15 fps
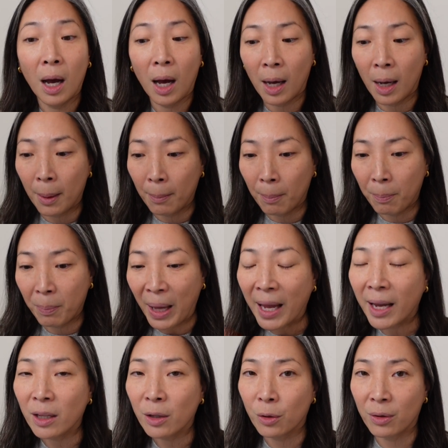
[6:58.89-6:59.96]
um,
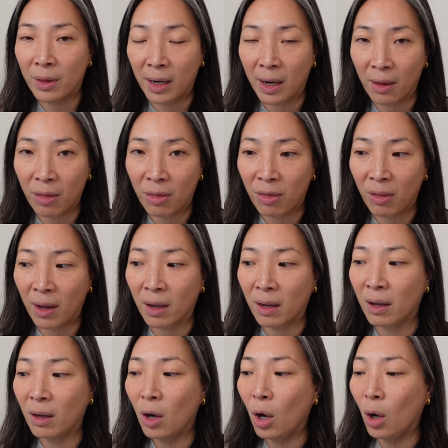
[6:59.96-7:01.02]
paler than I think
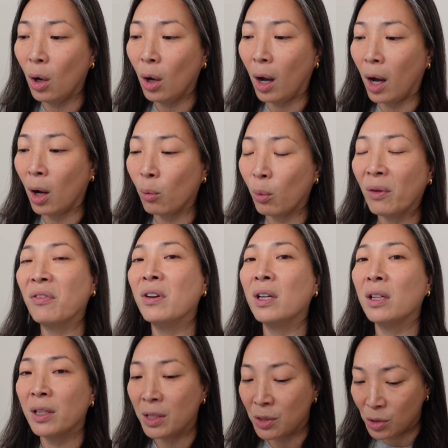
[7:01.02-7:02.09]
Uh, what
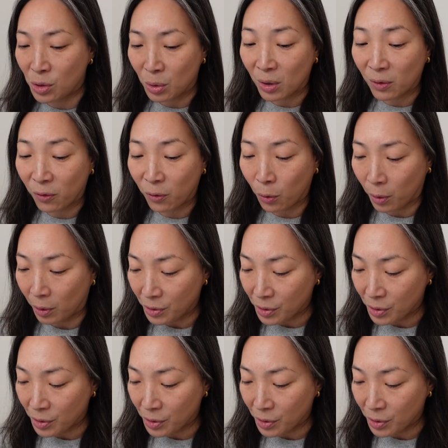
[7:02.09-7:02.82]
vanilla is suited for.